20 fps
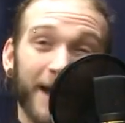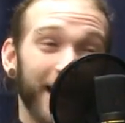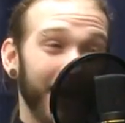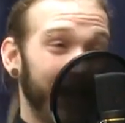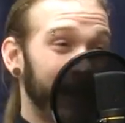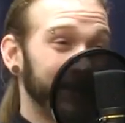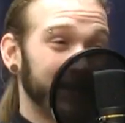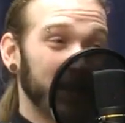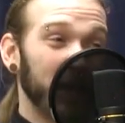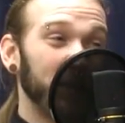
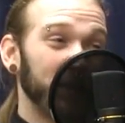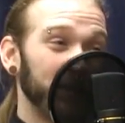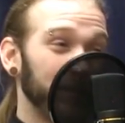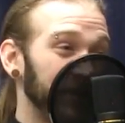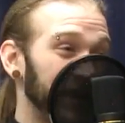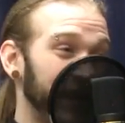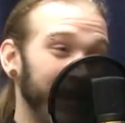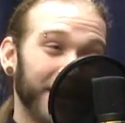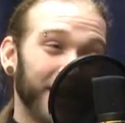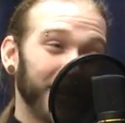I tell
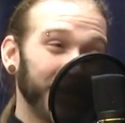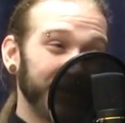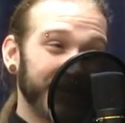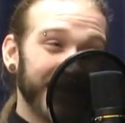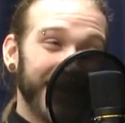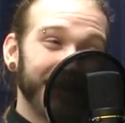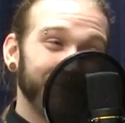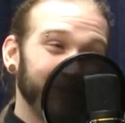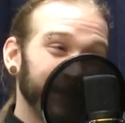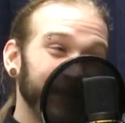people that all the
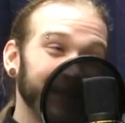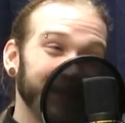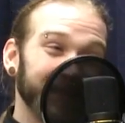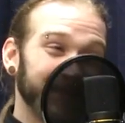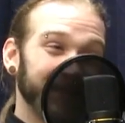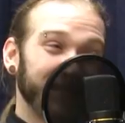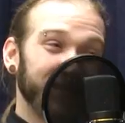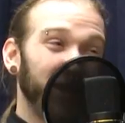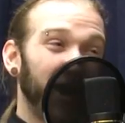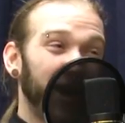time. Like,
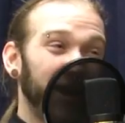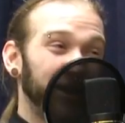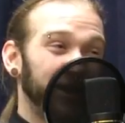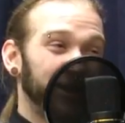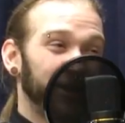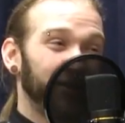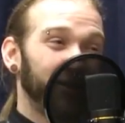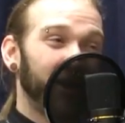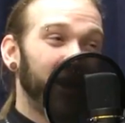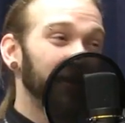this is not a
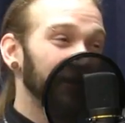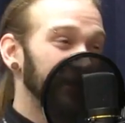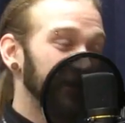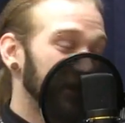cure-all.